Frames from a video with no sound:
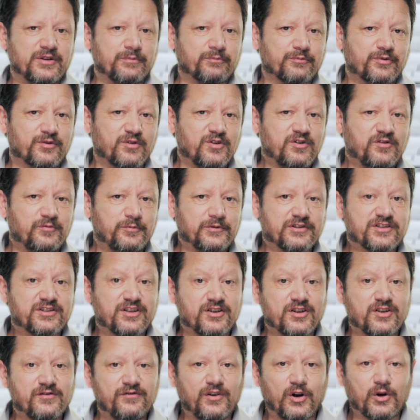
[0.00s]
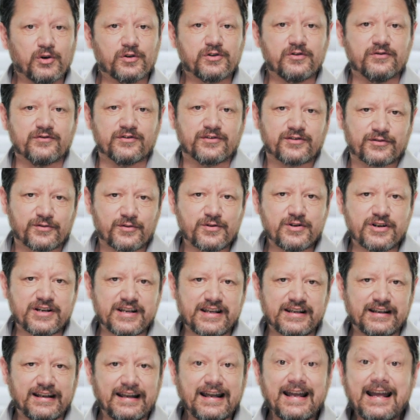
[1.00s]
improvement in the Vulcan 3
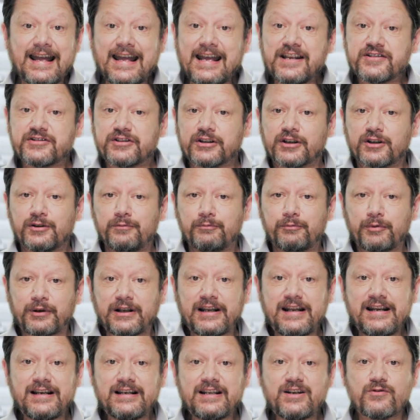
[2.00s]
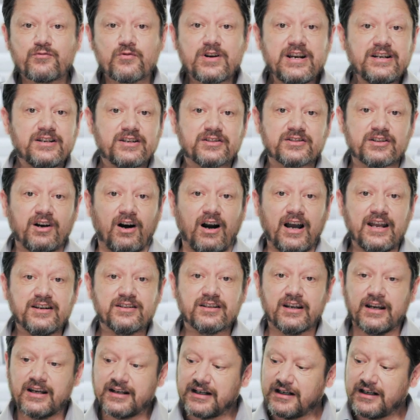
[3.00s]
is the completely redesigned and